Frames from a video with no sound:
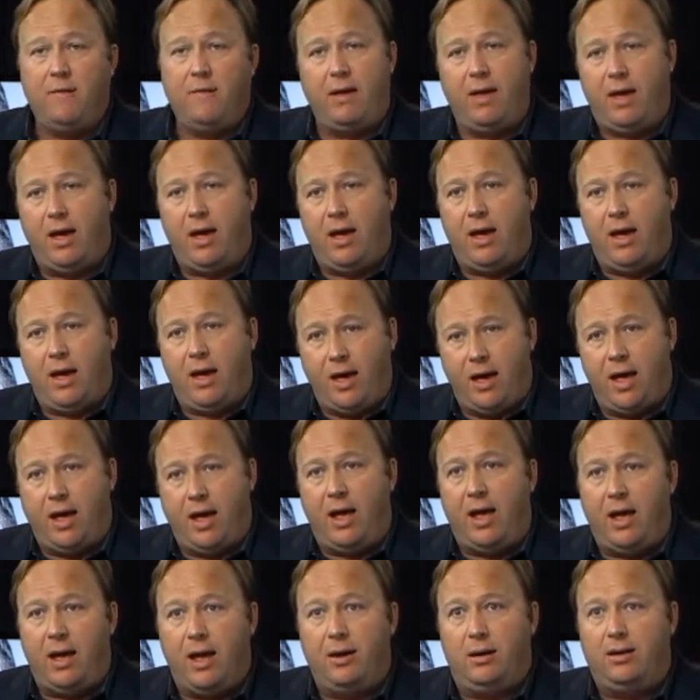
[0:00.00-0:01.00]

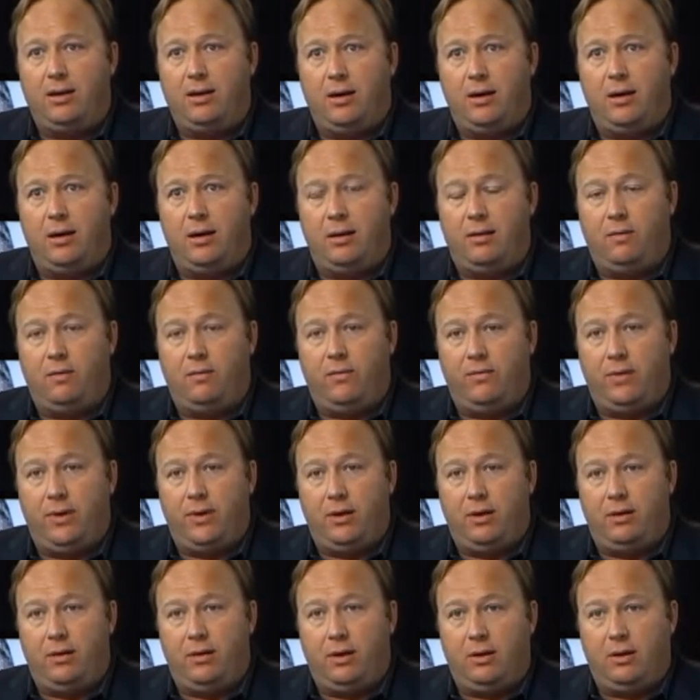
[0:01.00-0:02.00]

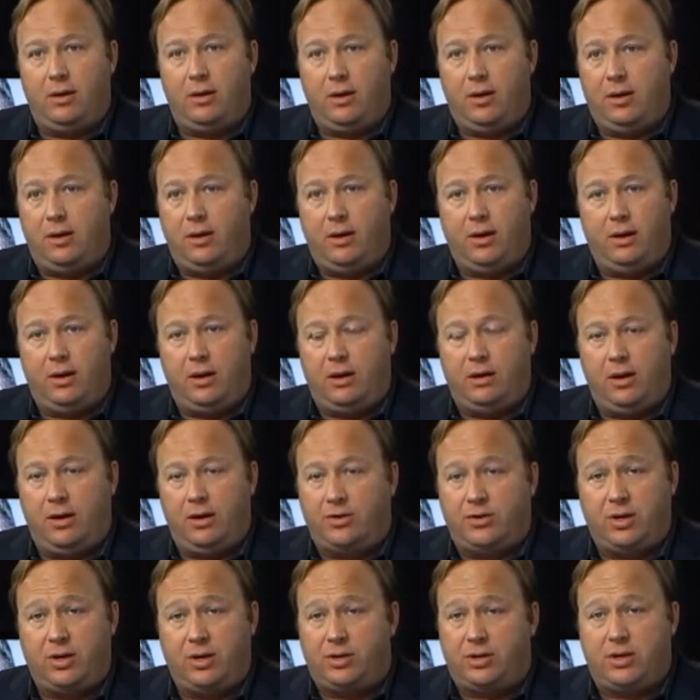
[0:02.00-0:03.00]

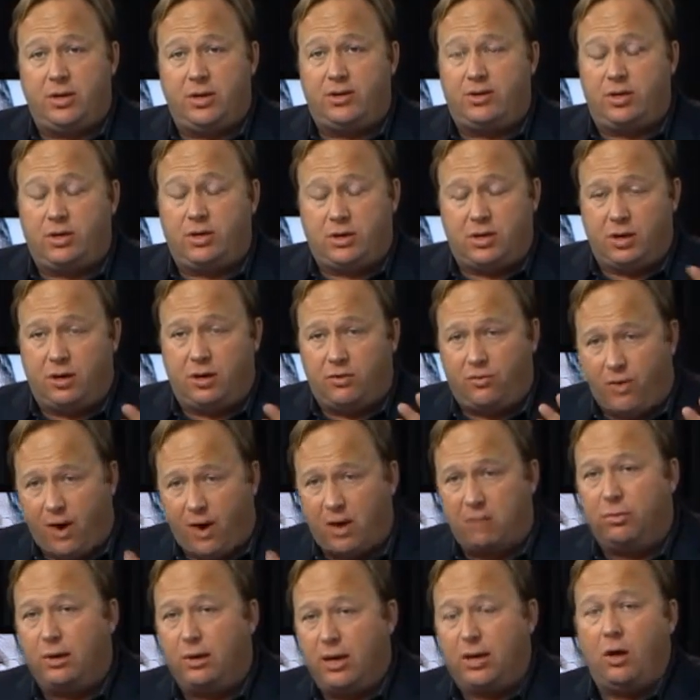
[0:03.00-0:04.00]
It's just
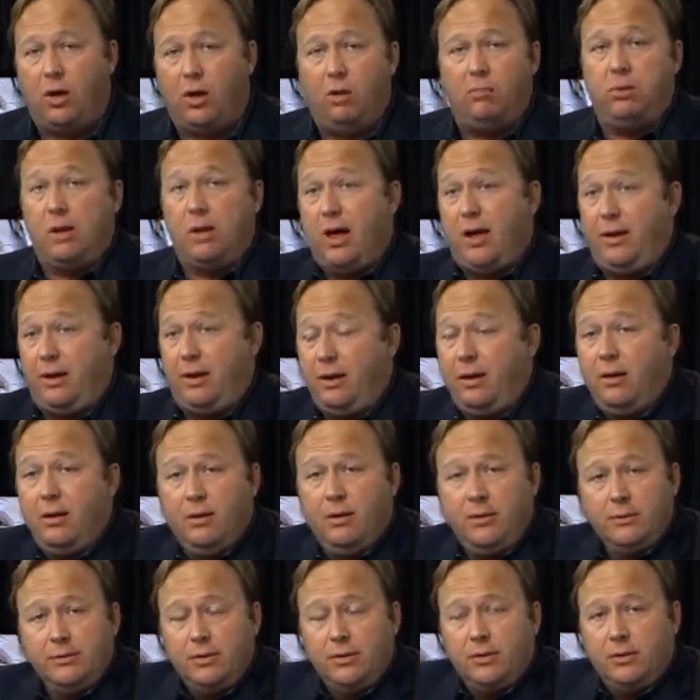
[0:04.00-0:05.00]
incredibly cold-blooded.
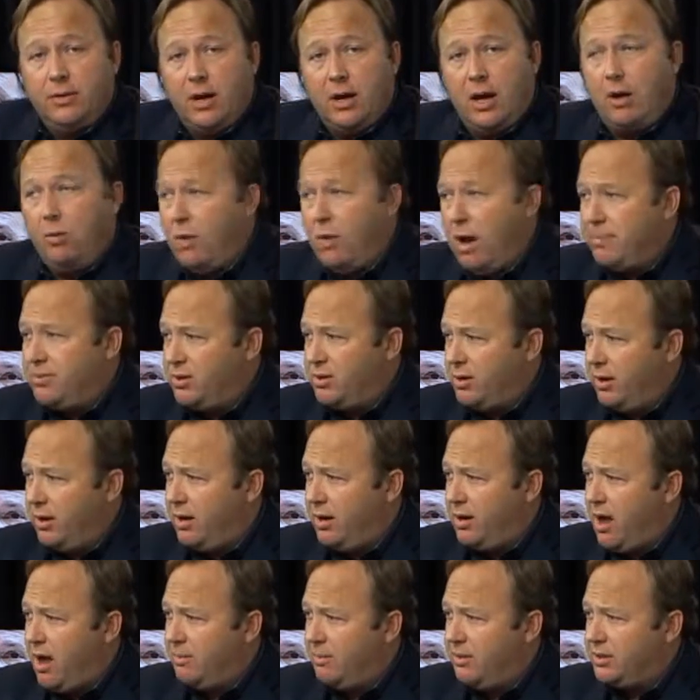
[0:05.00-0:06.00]
Webster, any
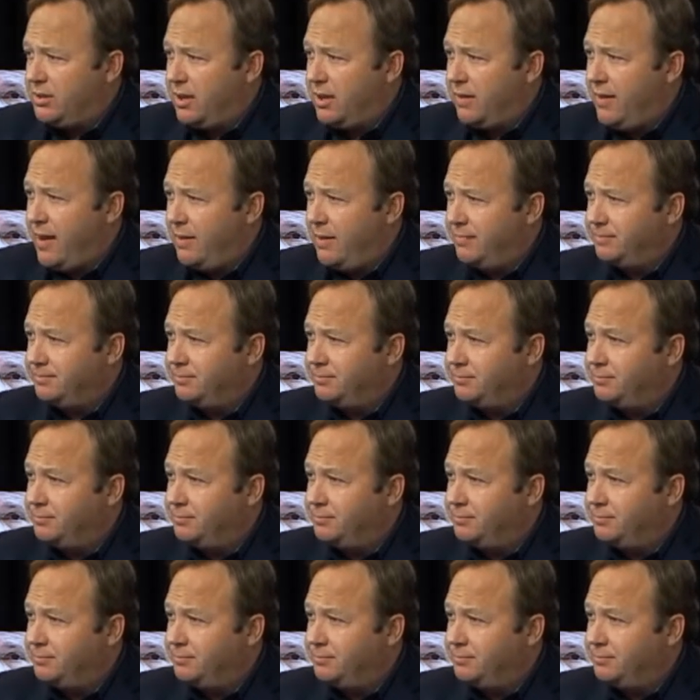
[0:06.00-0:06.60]
comments on that?